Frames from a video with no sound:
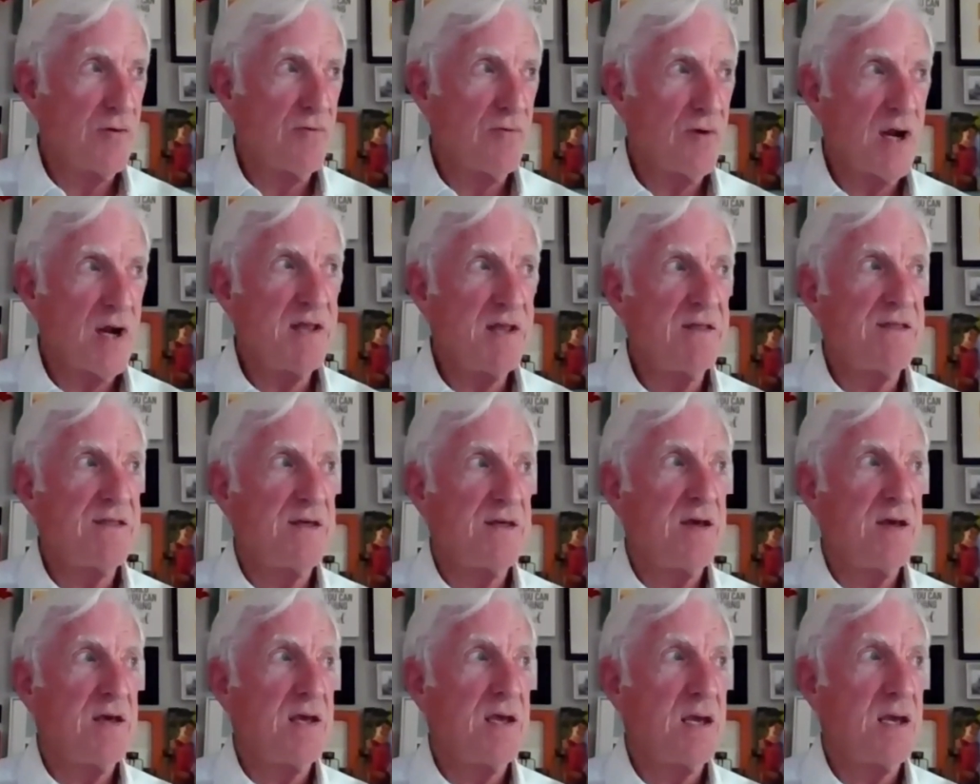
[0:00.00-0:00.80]
the right
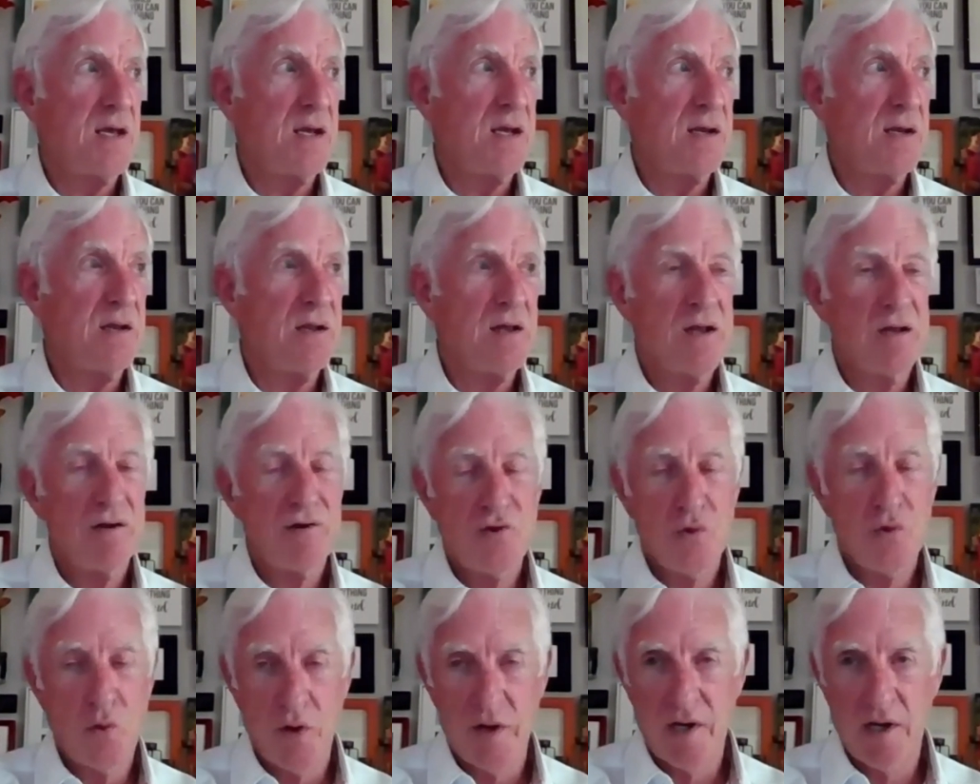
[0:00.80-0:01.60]
thing and
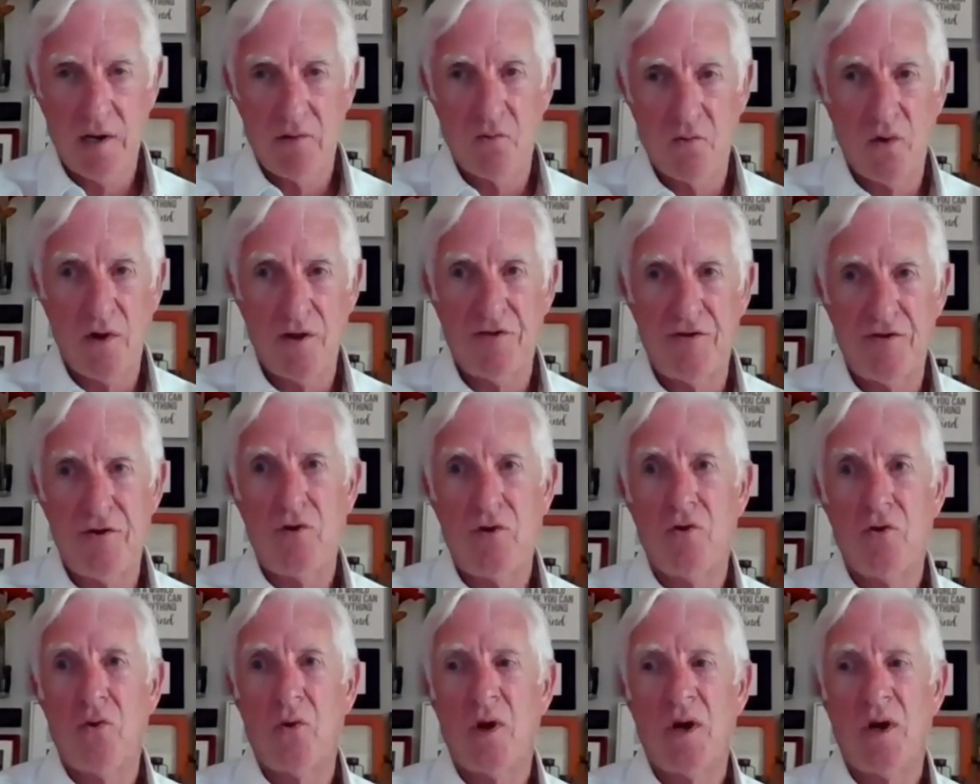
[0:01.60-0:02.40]
doing it with
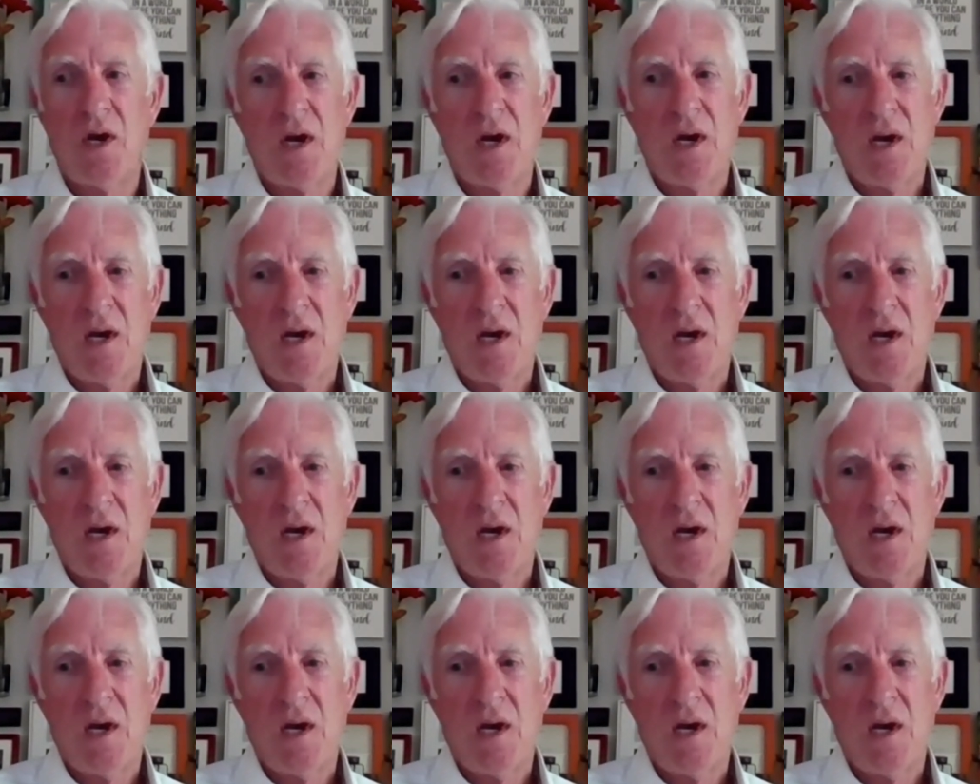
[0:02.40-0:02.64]
you,